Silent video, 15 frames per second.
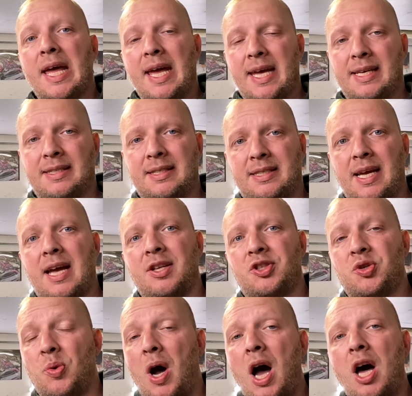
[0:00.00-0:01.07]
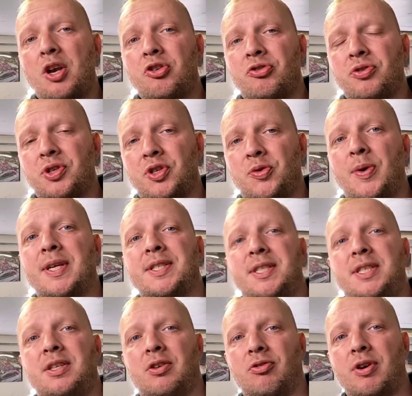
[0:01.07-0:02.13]
is set to
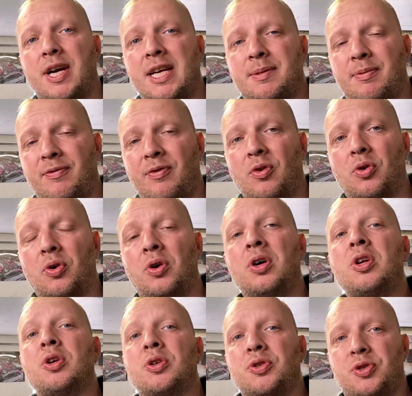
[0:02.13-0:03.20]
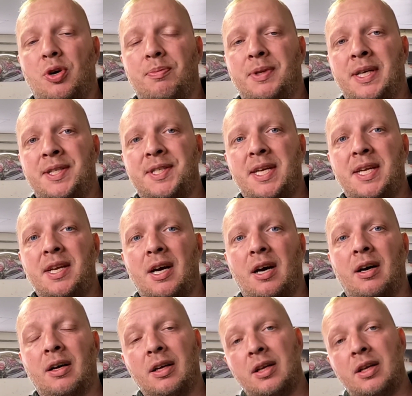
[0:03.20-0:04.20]
120 degrees before top dead center.